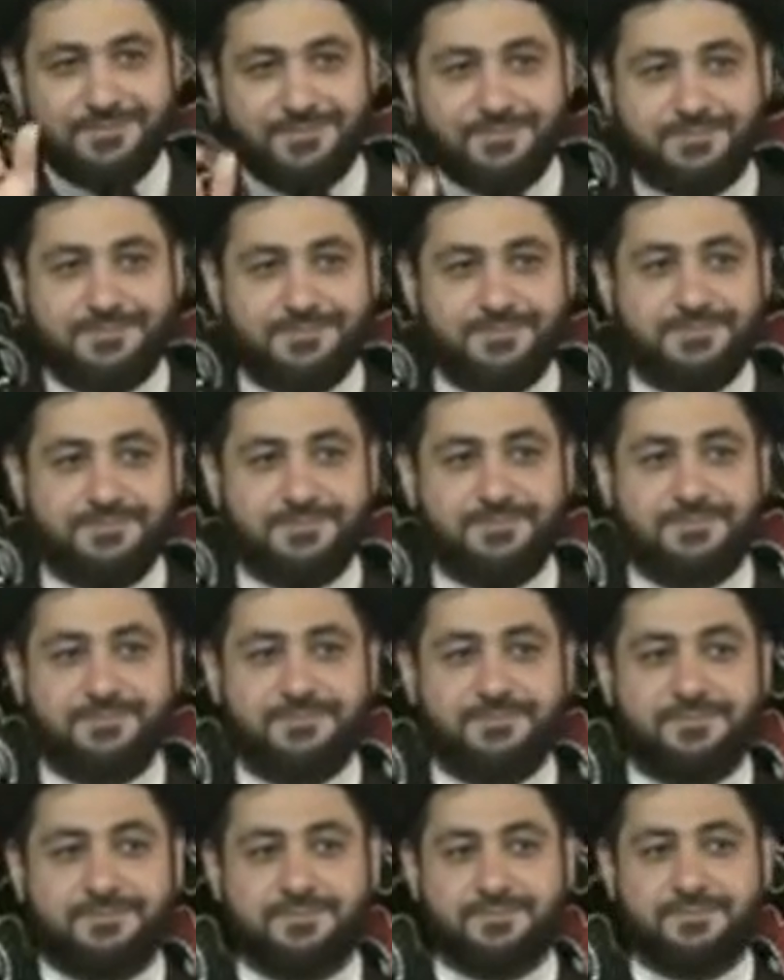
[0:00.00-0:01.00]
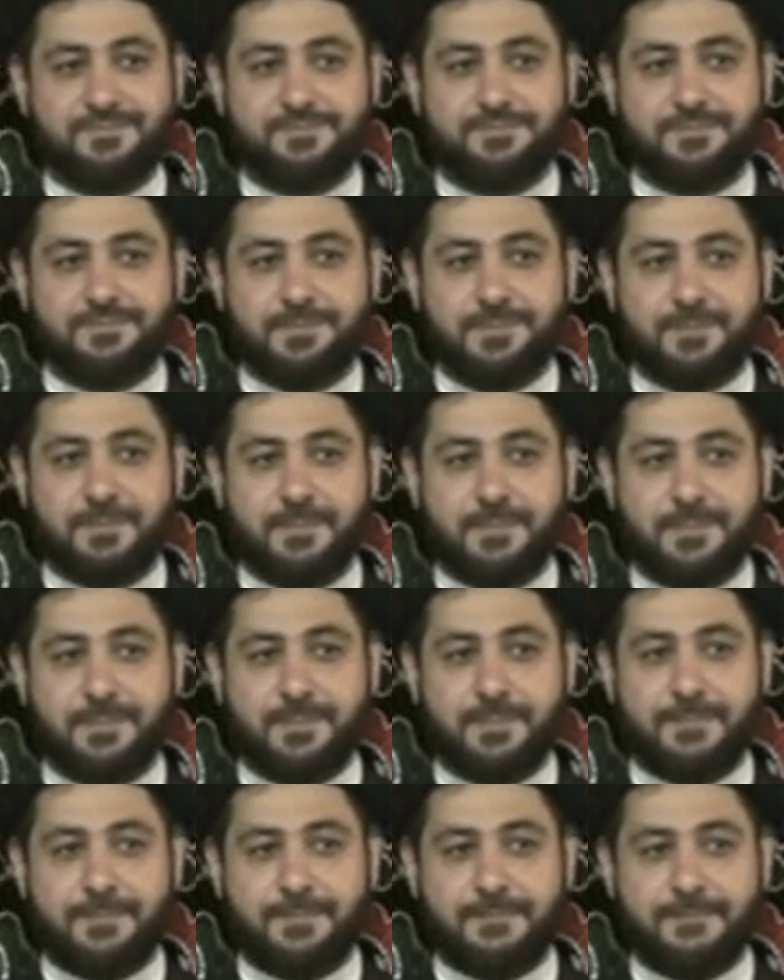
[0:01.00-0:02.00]

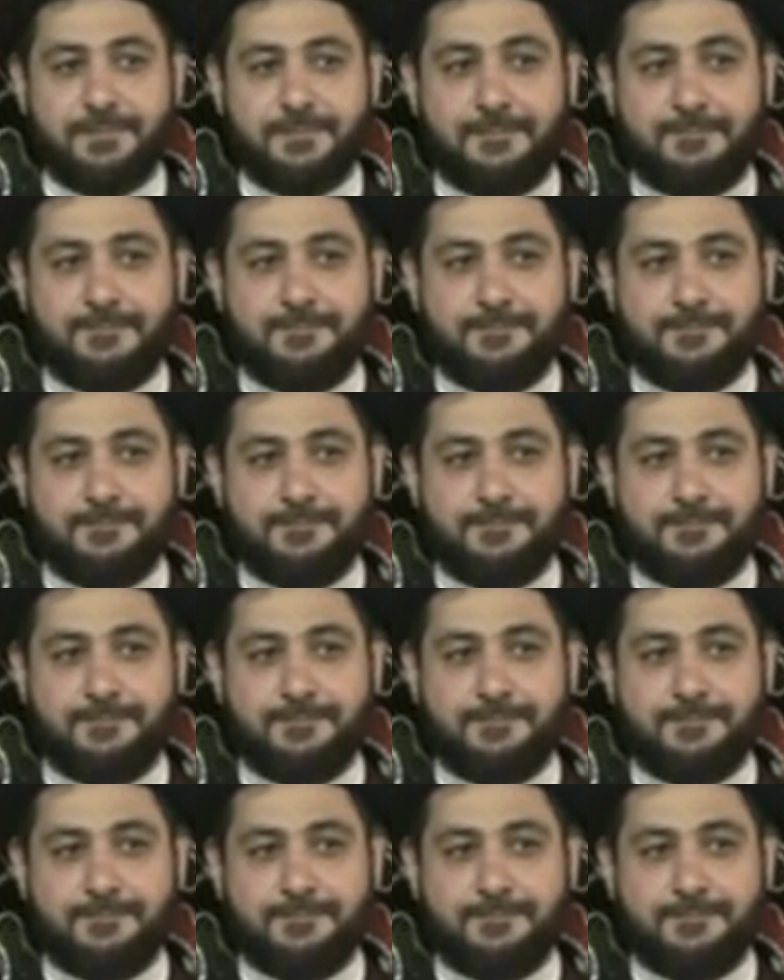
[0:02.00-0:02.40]
No one is speaking in this clip.